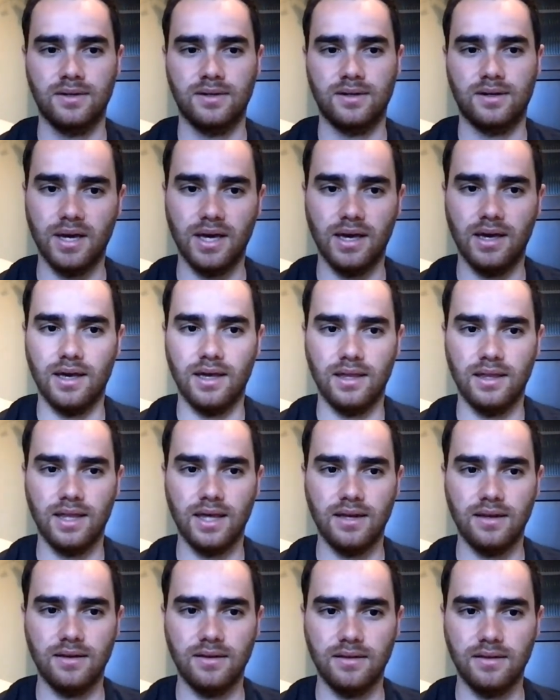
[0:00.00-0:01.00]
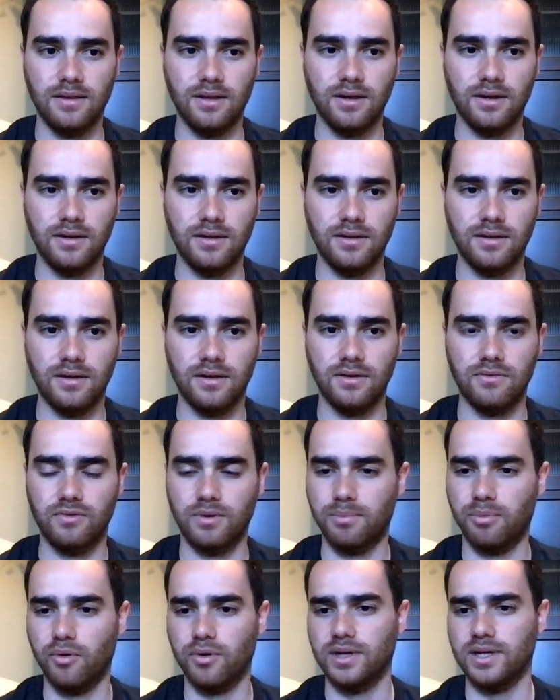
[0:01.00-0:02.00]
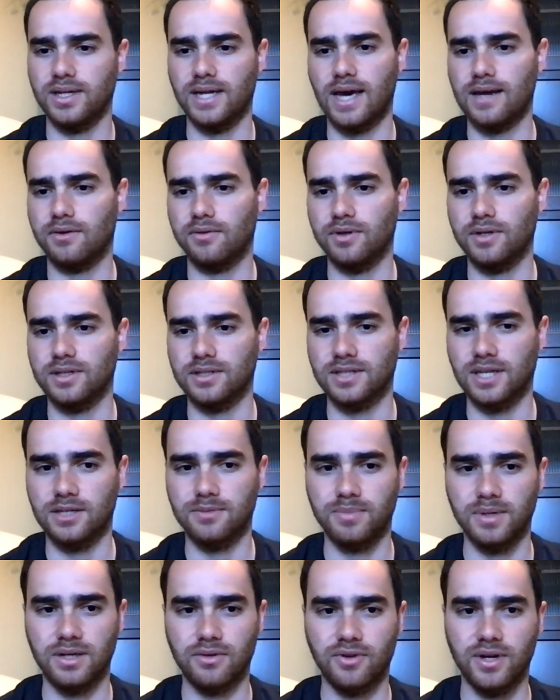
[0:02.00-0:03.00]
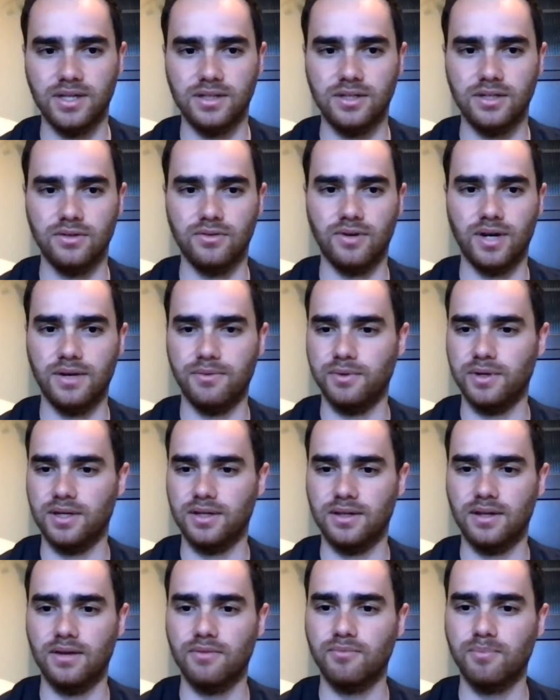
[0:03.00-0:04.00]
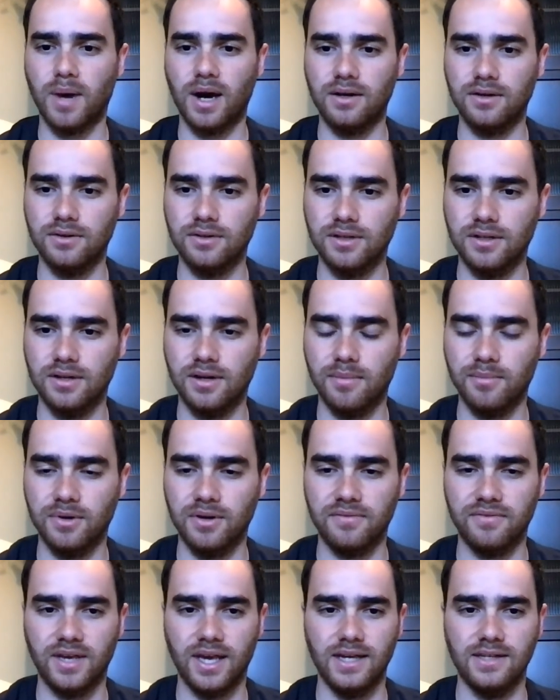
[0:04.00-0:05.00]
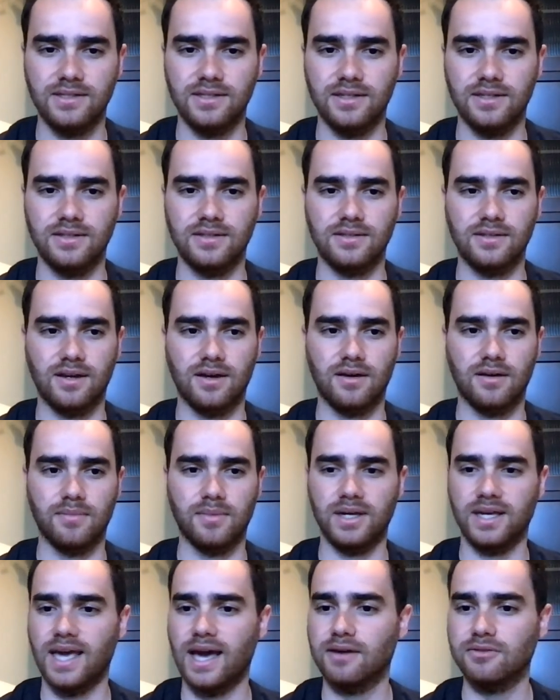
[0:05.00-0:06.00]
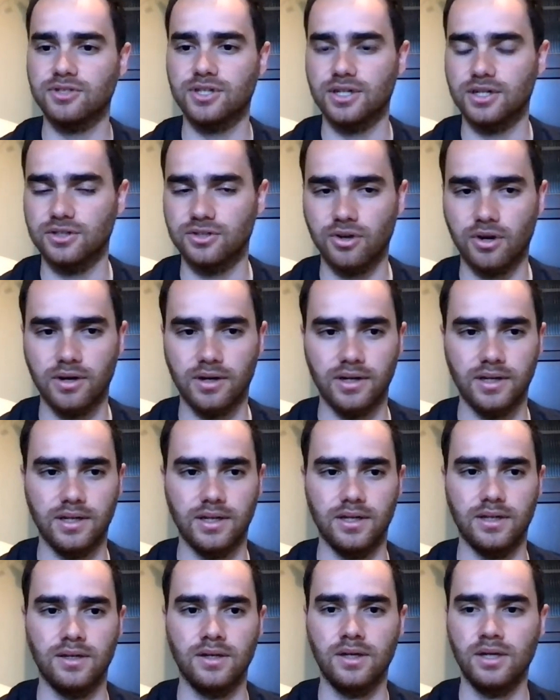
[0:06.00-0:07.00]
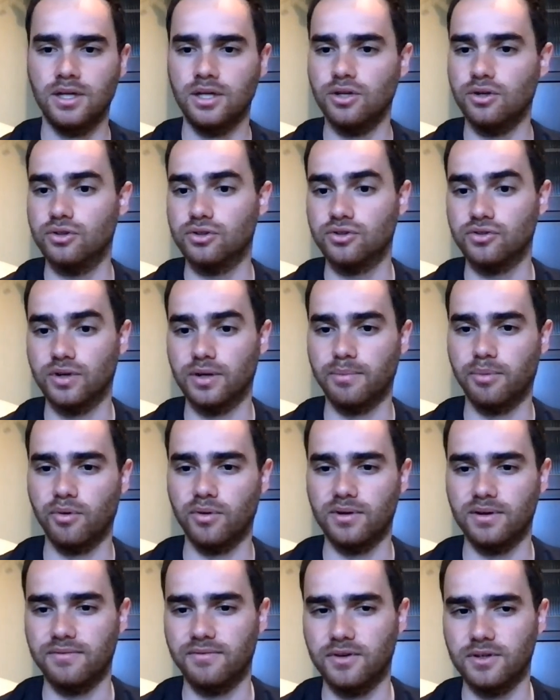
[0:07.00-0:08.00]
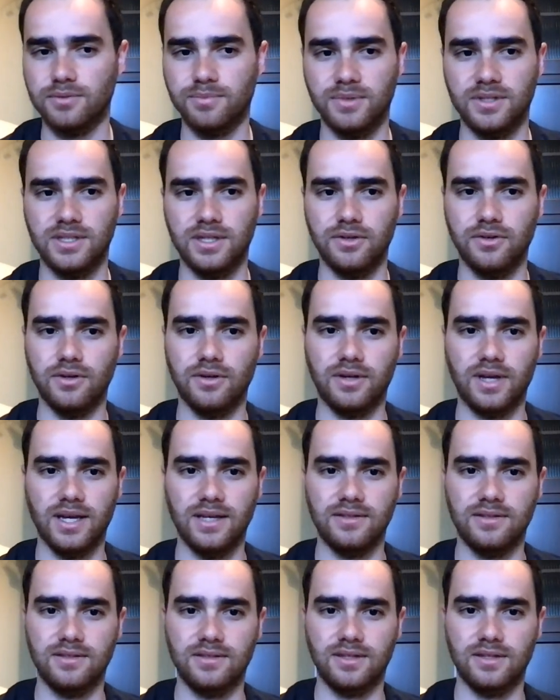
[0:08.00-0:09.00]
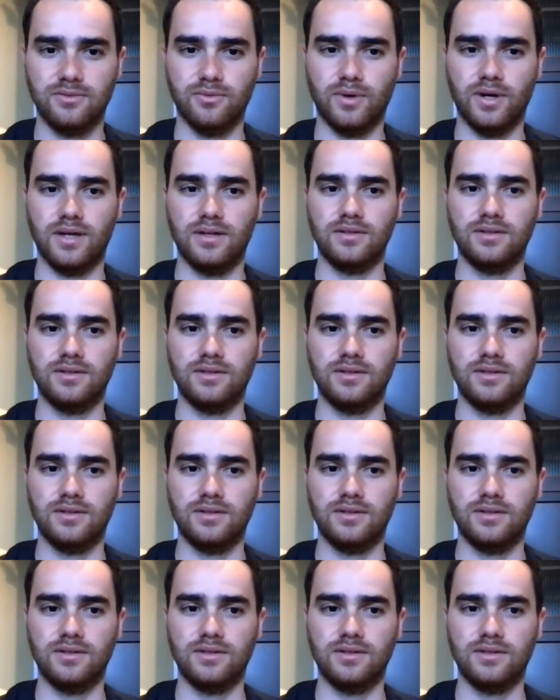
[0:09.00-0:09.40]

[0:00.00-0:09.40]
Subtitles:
And then the reporting and analytics has been great too, right? We can monitor the number of cases, accounts that are targeted, user reported versus Material cases as well.